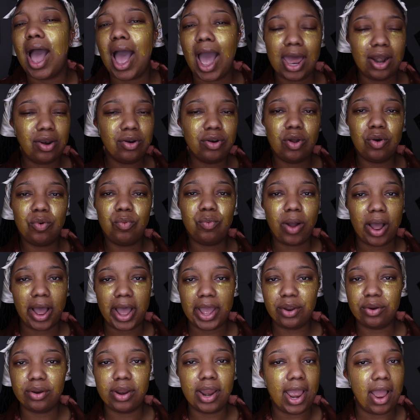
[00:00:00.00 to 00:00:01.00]
I don't know
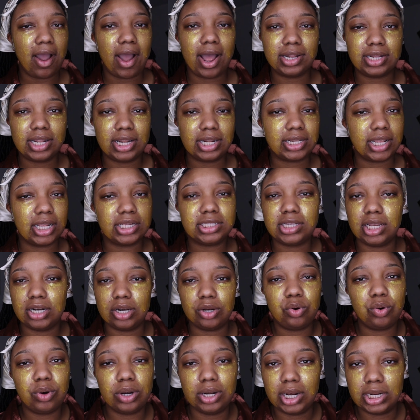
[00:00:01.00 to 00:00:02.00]
why or how I think that's
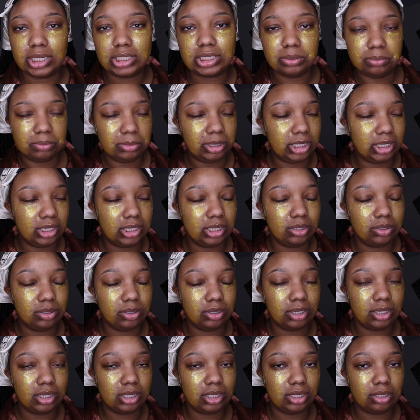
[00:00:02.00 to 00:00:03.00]
gonna correlate to me
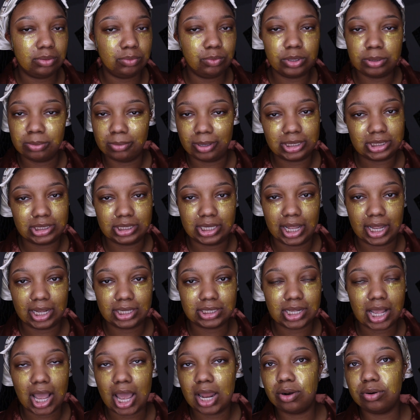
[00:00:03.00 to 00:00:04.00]
with my
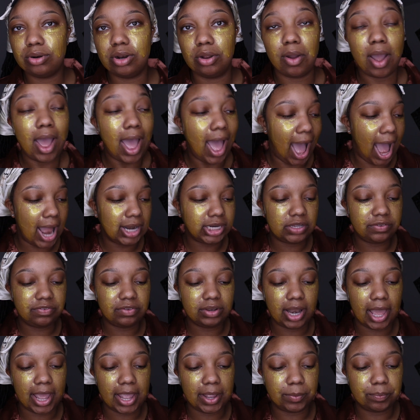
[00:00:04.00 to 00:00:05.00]
snacks. I don't know. I just
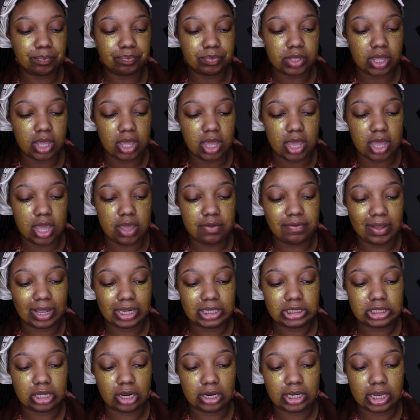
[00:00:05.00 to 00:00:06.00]
feel like if I
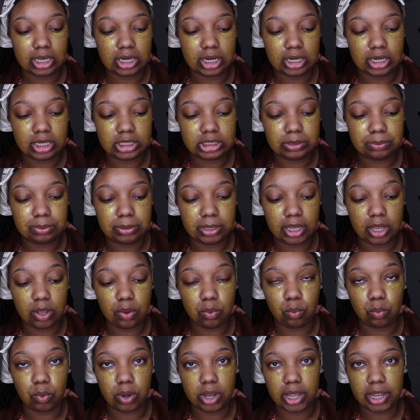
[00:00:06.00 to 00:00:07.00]
start getting disciplined
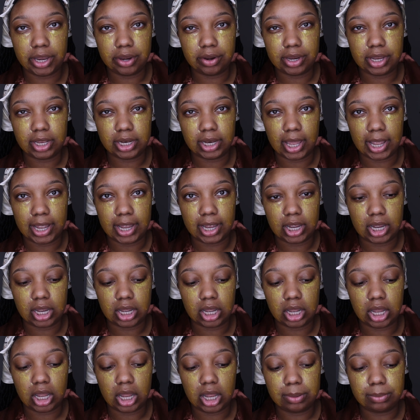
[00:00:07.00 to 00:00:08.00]
in one area, like
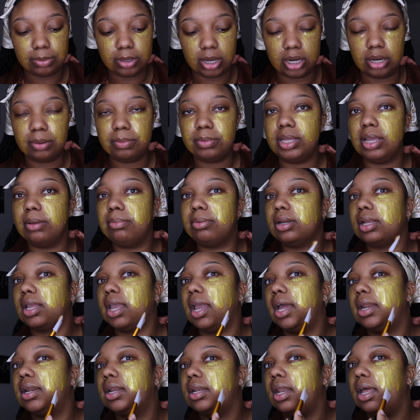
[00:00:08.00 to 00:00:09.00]
I'm gonna be able to
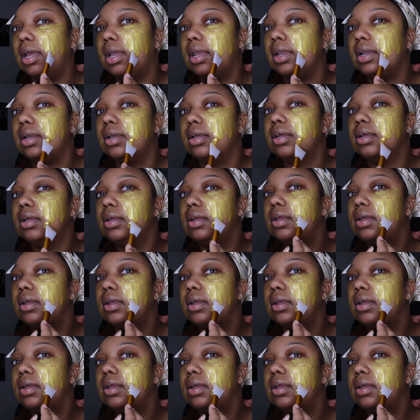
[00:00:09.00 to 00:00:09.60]
kind of like,